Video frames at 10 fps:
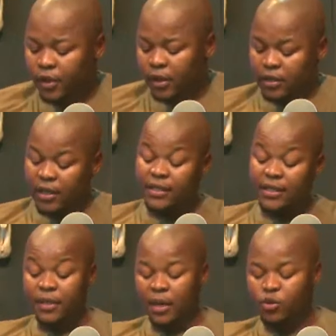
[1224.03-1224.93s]
it, it
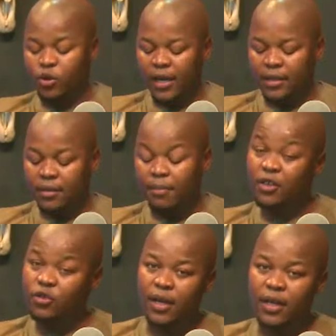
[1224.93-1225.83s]
sometimes relaxed,
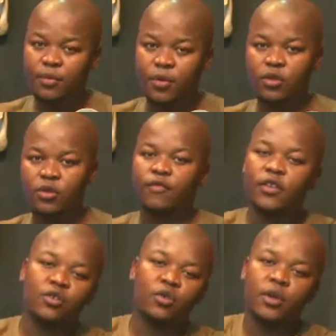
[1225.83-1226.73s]
much relaxed, because of
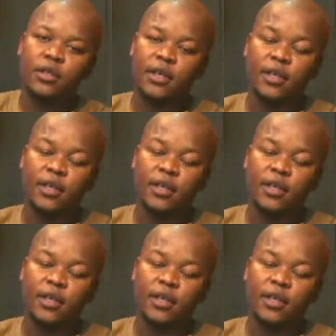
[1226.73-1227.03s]
its quills.